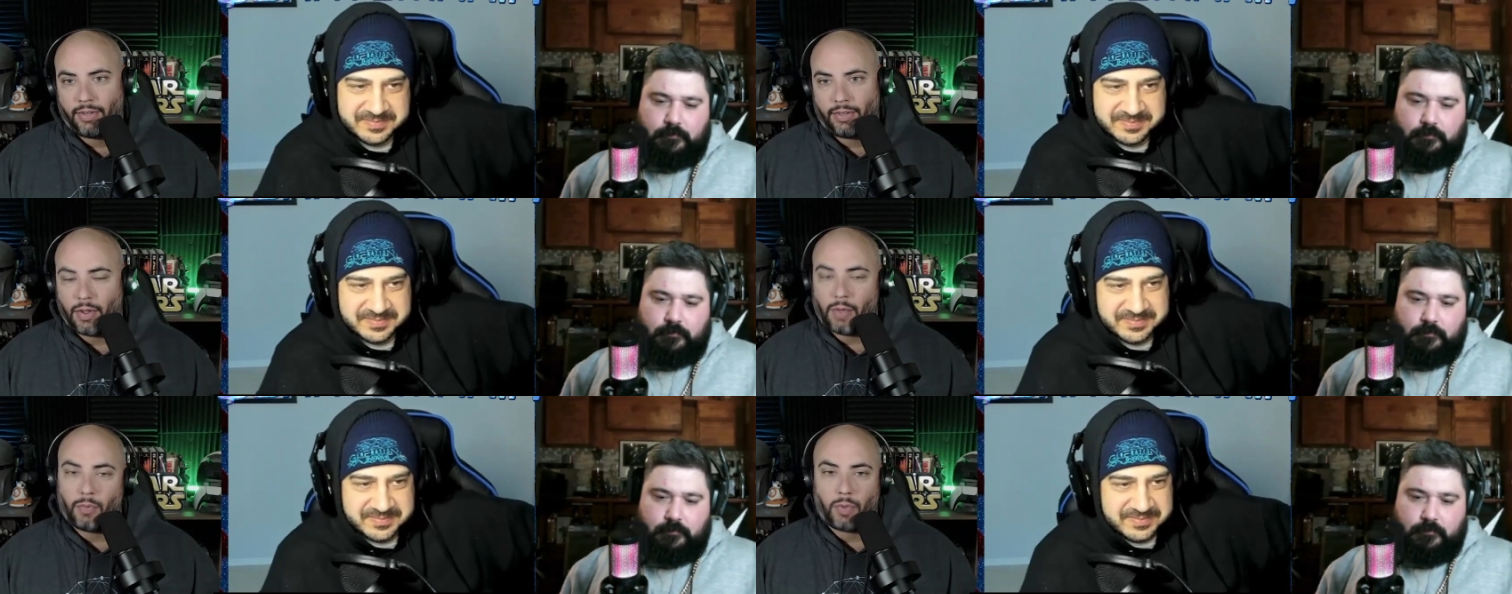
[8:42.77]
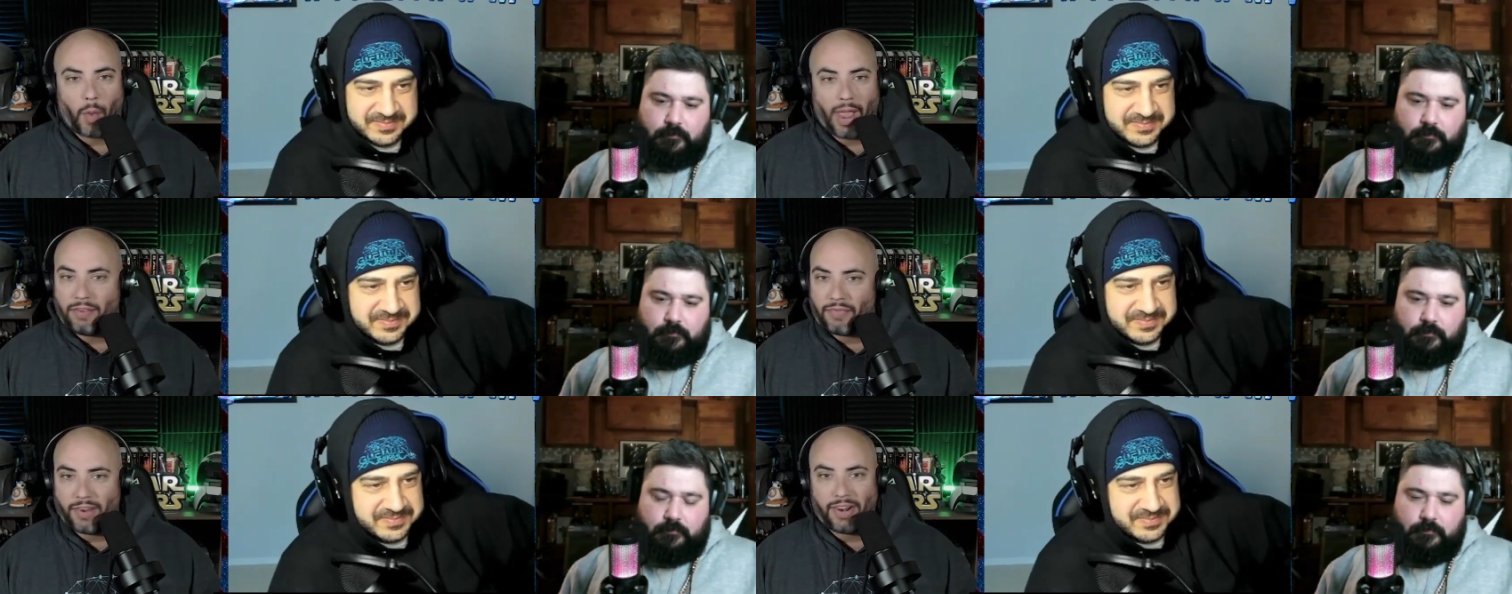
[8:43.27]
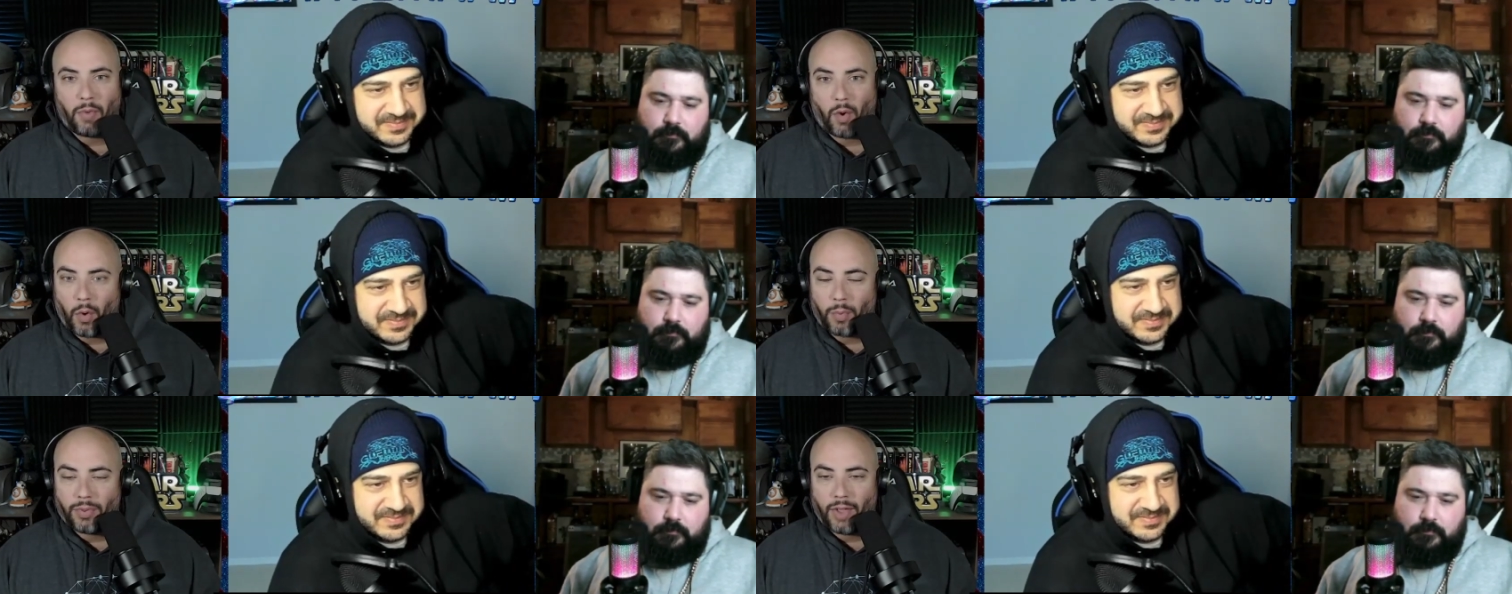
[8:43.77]
Speaker 1: The way Infinity War
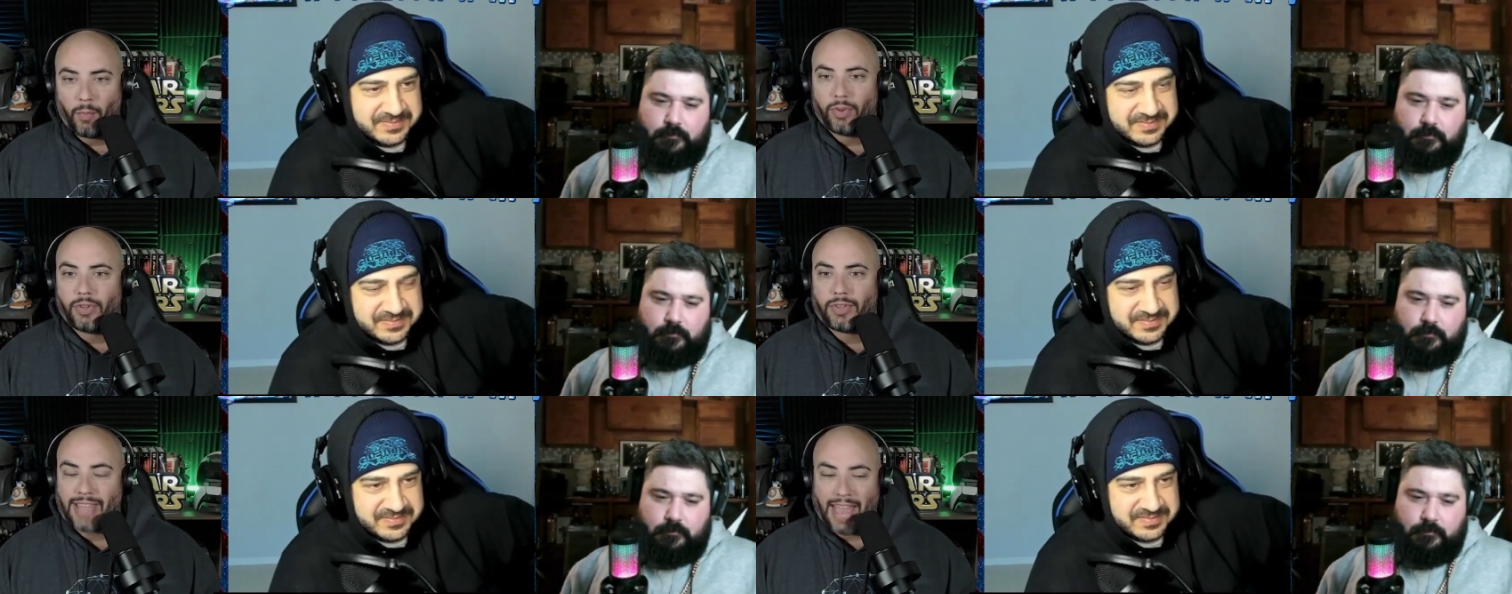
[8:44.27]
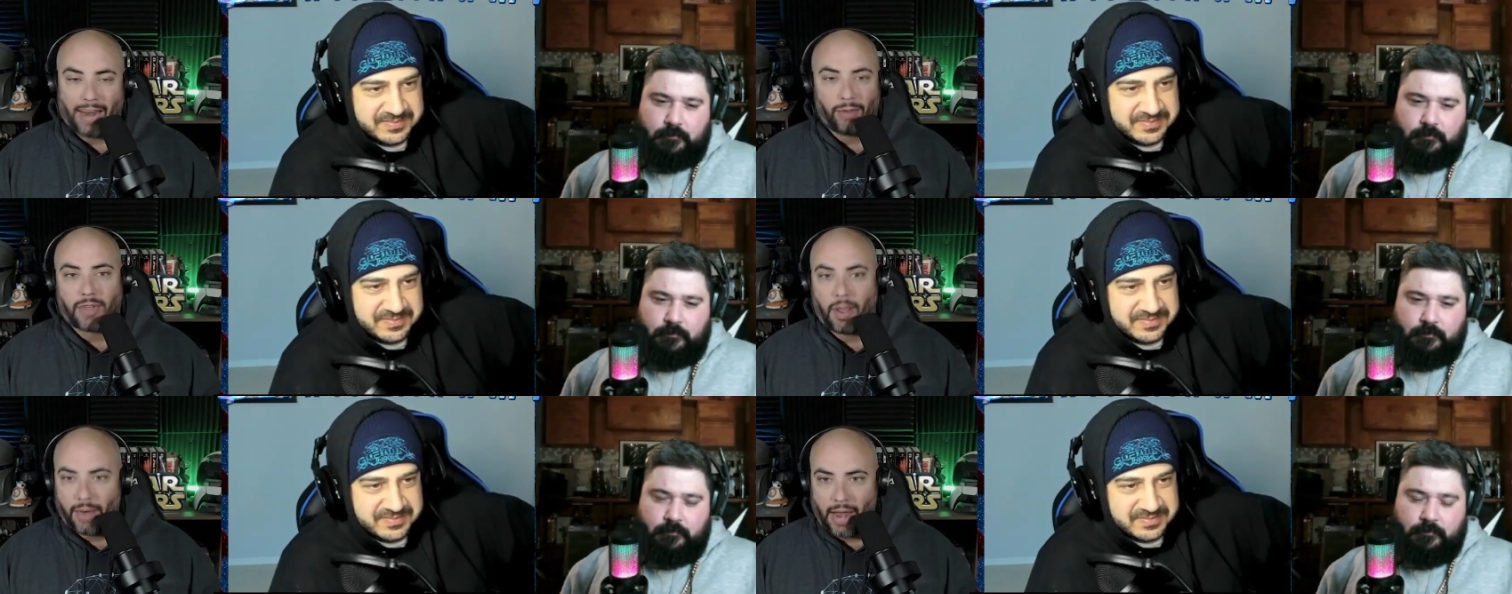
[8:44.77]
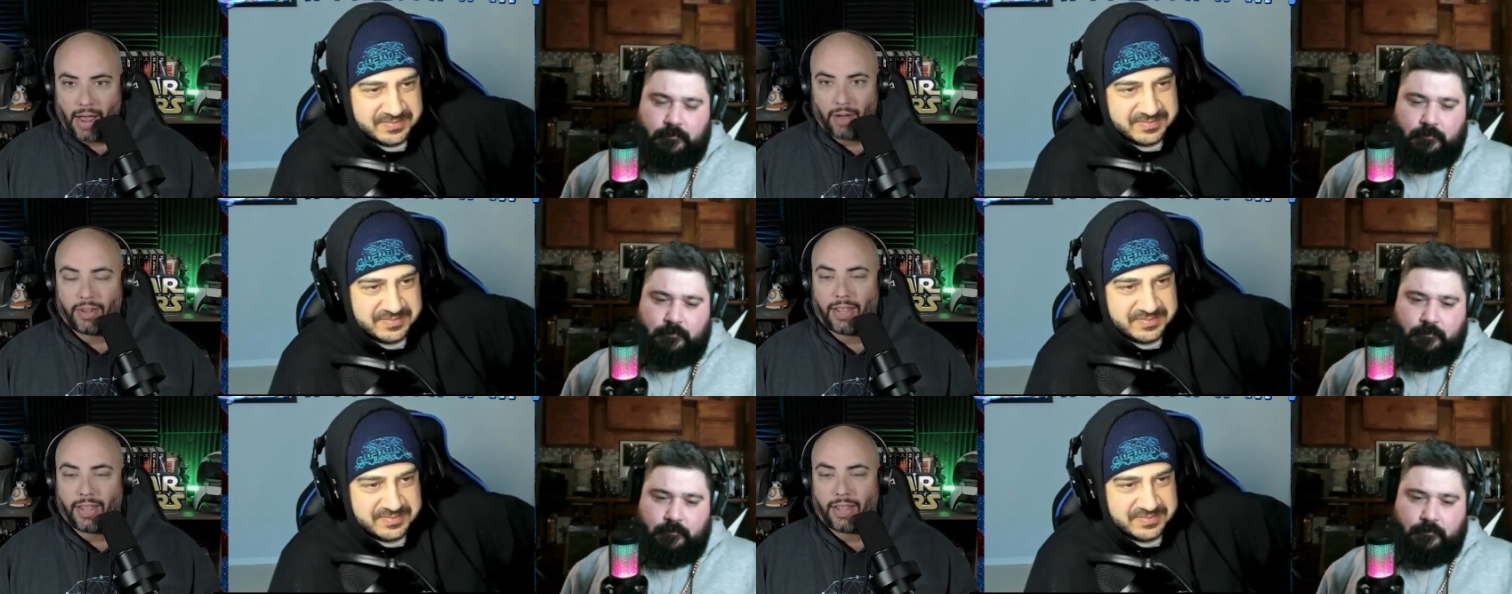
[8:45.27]
opened up was Thanos coming out,